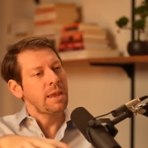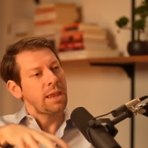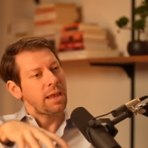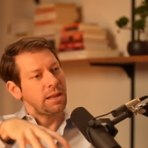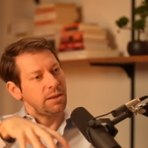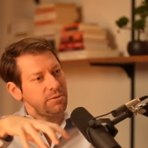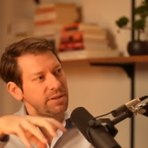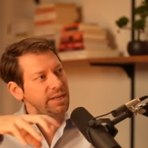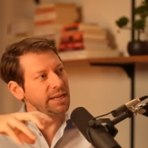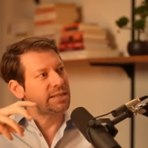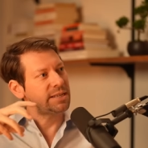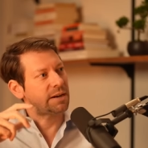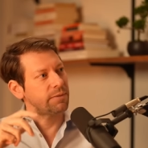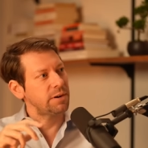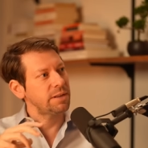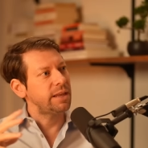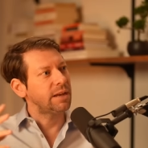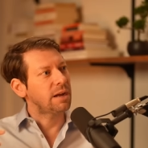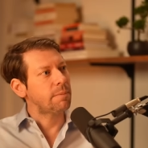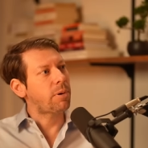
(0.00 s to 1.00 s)
and you tease
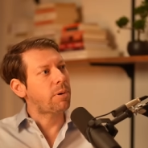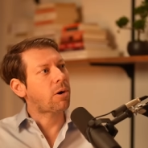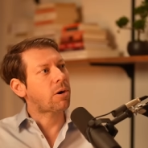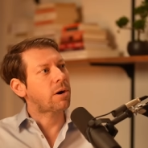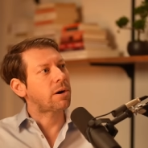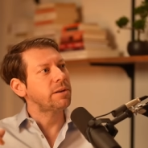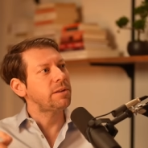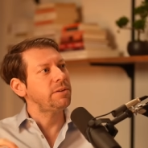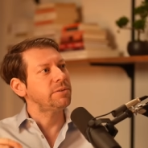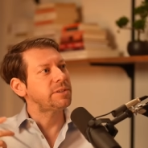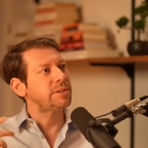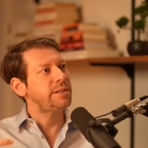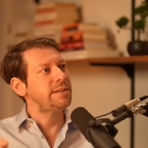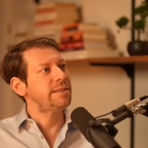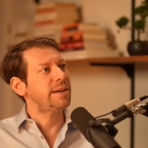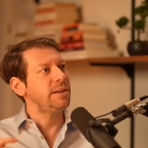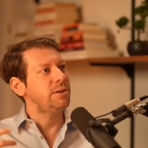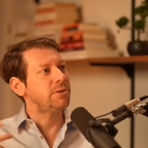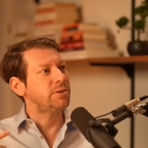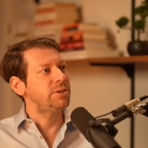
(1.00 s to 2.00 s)
everything apart, you'll see
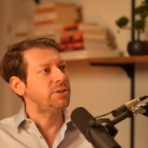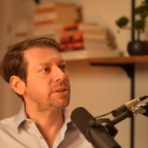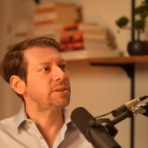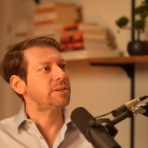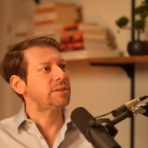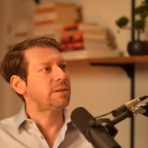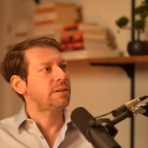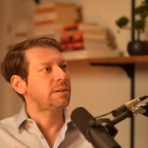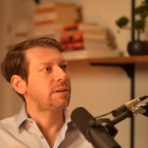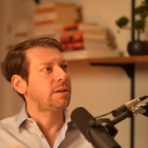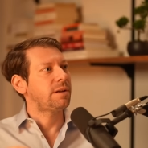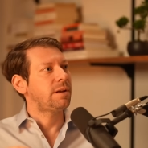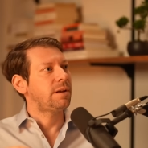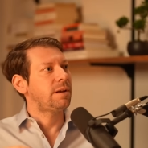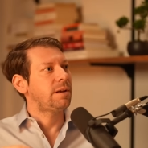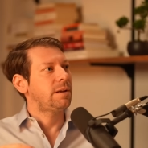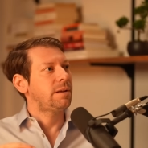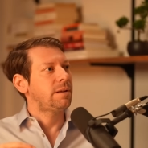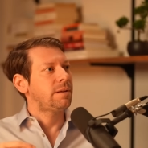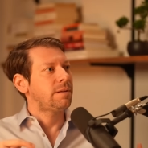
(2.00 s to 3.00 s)
that you're just
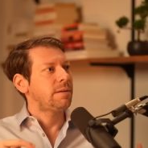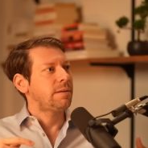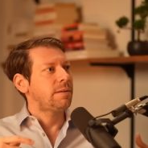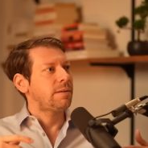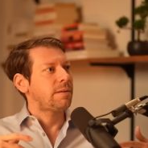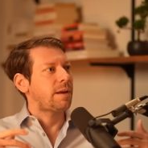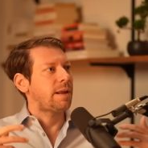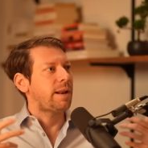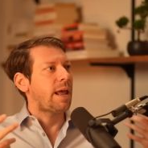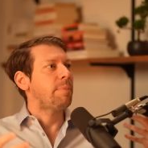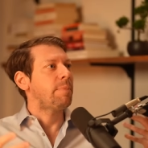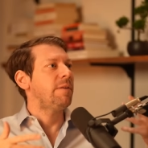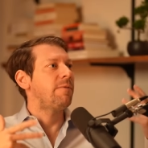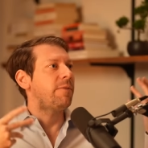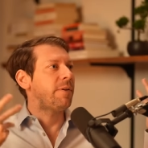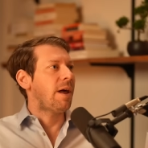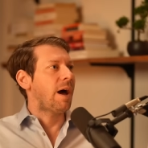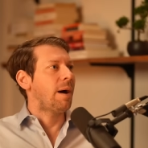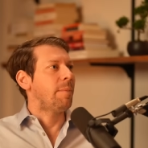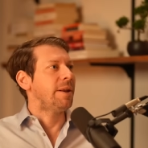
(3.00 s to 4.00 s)
an
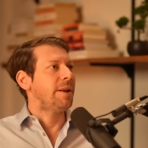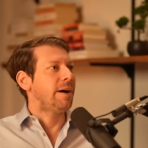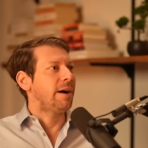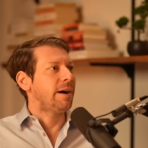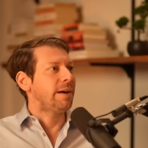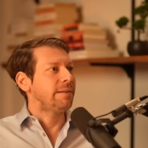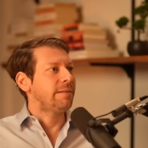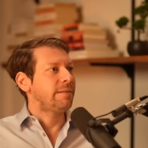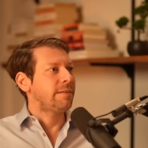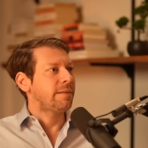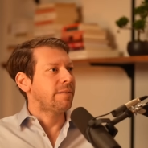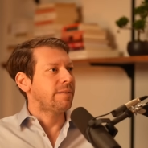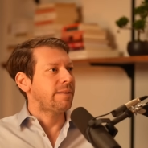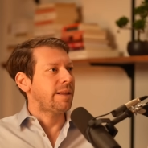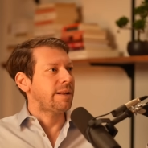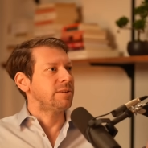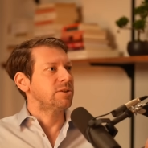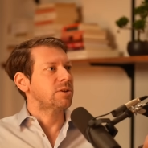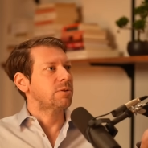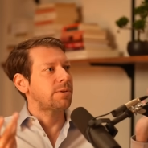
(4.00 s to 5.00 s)
epiphenomenon
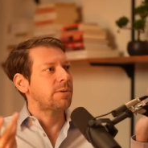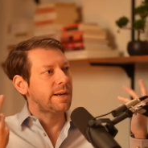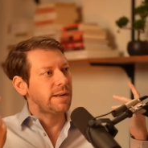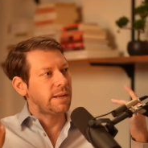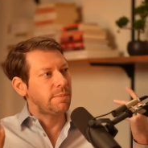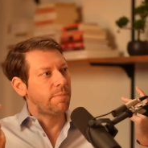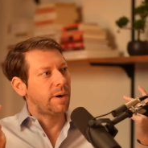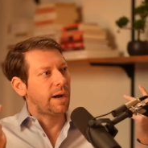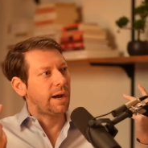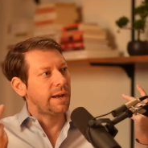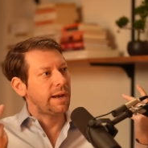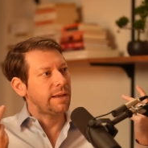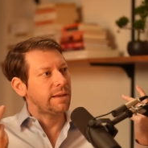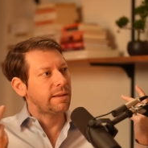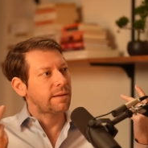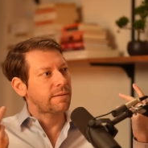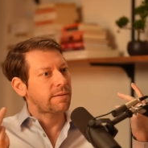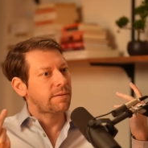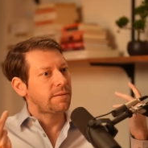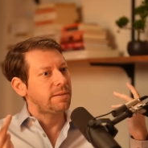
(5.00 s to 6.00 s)
that is created by
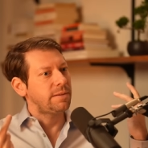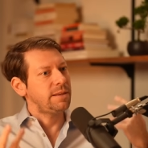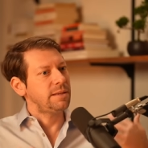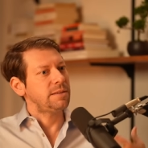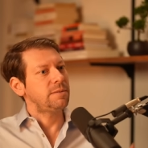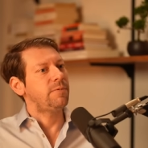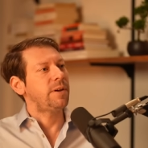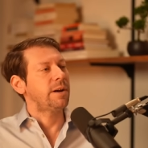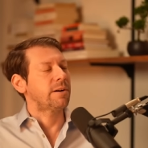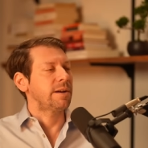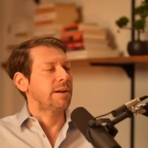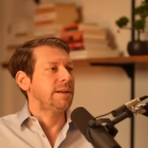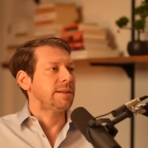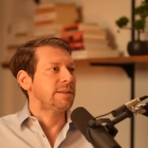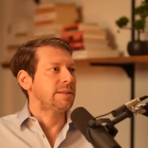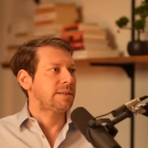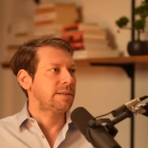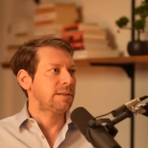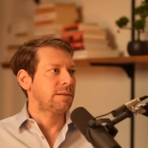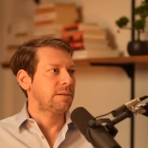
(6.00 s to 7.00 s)
these
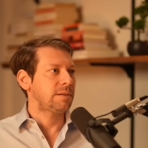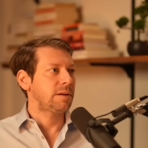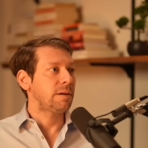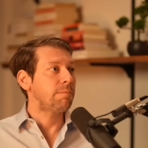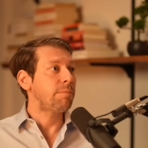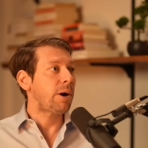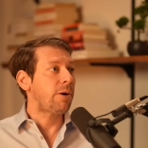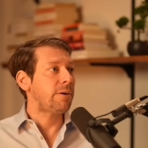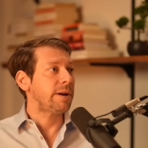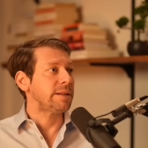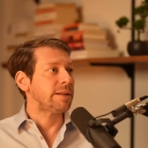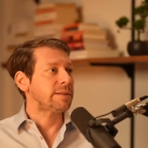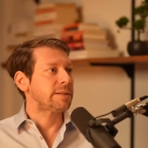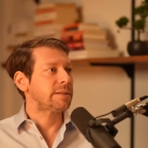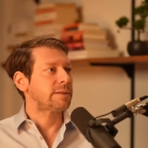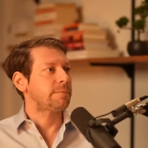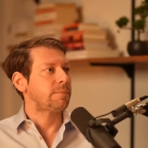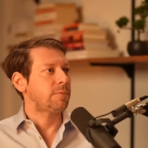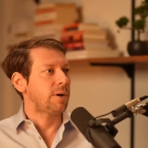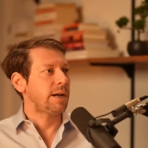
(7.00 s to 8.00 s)
various
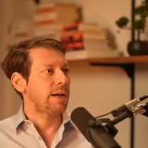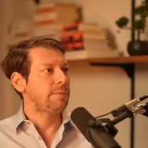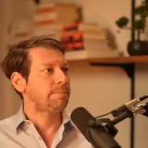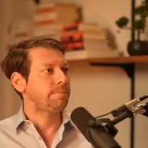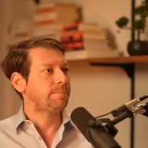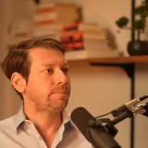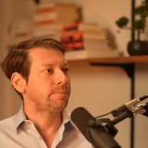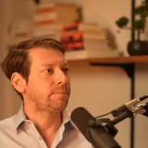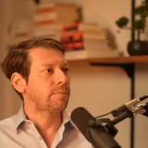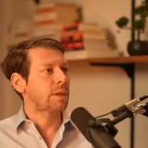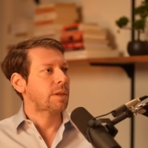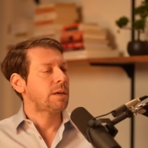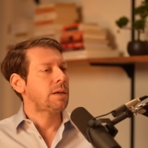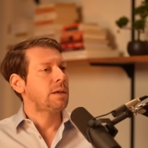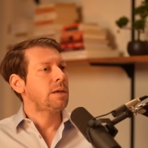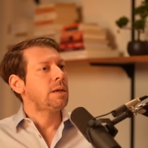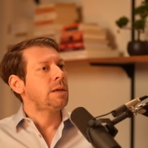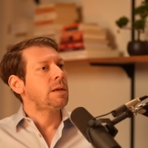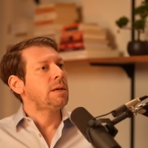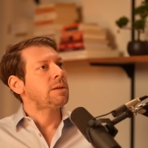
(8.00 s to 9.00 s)
components, right?
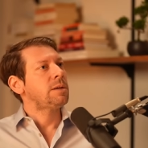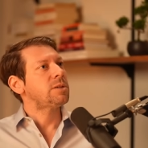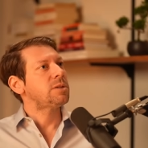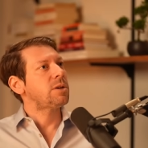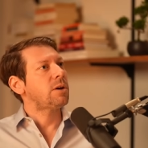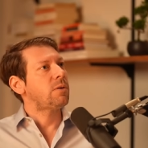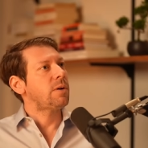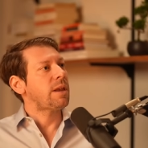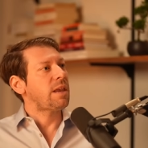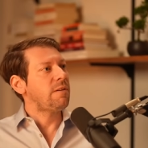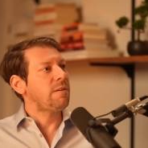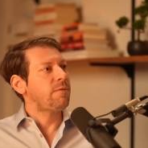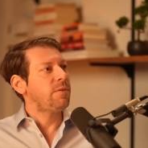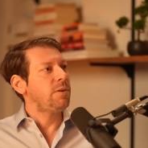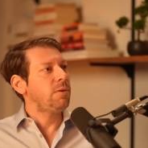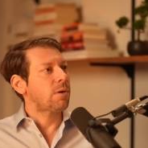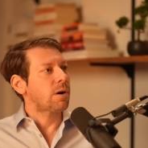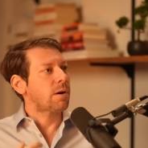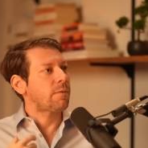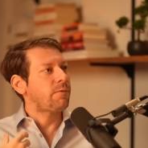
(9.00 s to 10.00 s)
So if
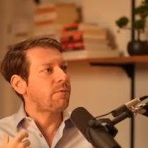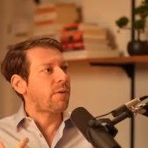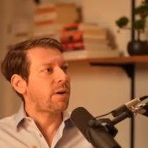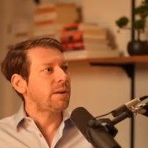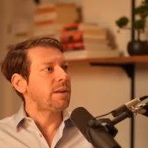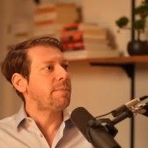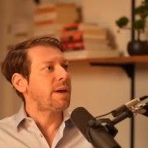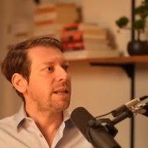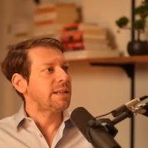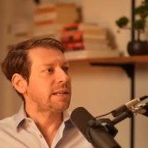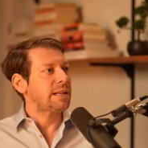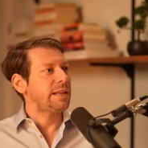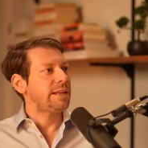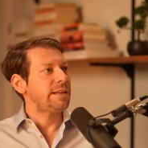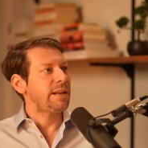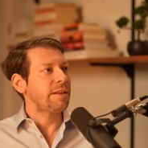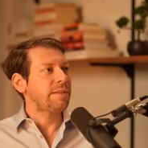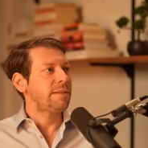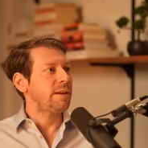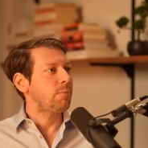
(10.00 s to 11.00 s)
you are fundamentally
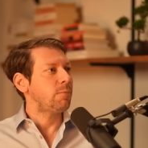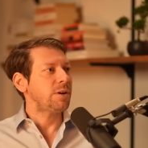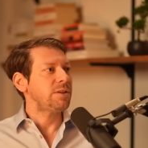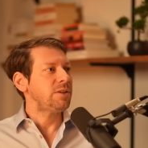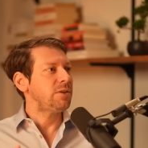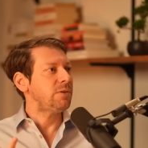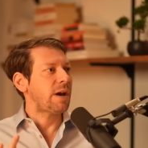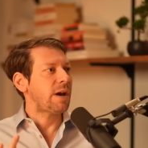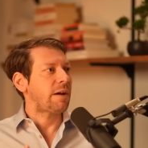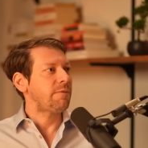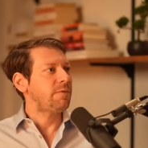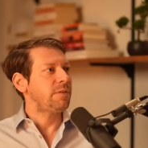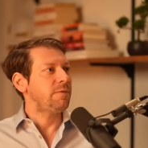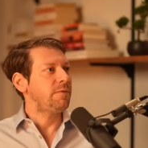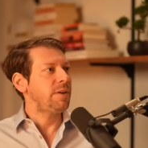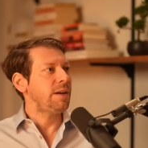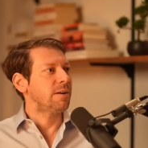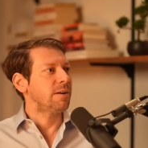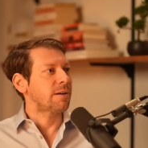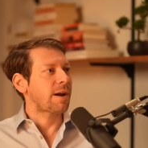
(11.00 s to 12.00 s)
nothing, what do you have to
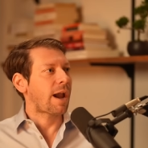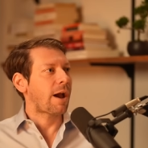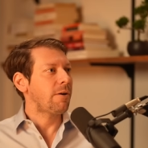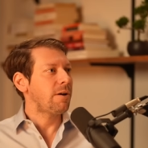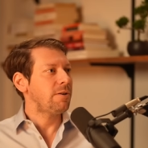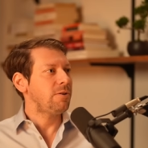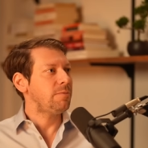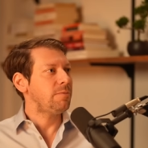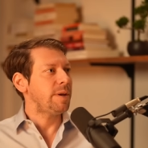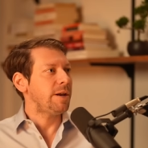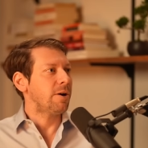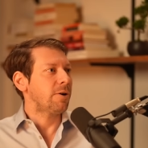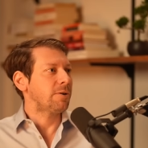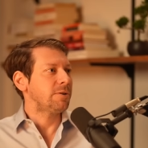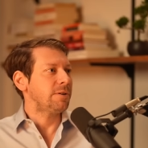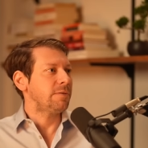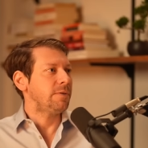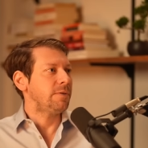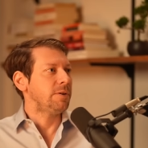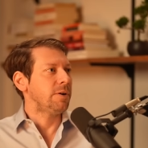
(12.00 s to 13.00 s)
fear? How can you be
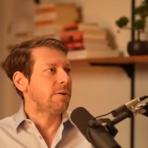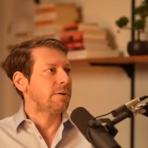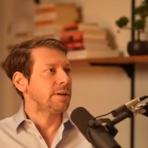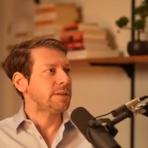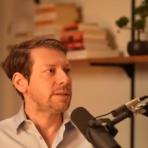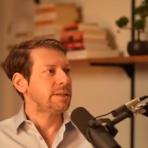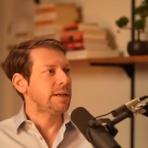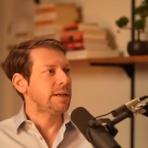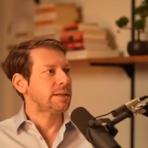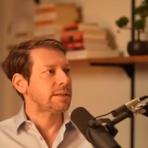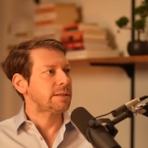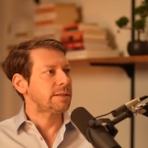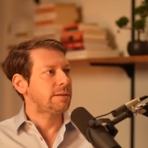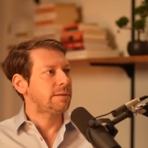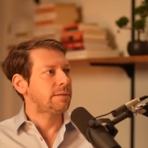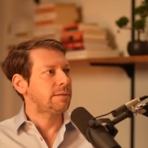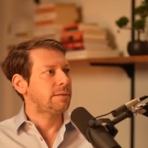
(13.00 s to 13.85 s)
hurt if you don't exist?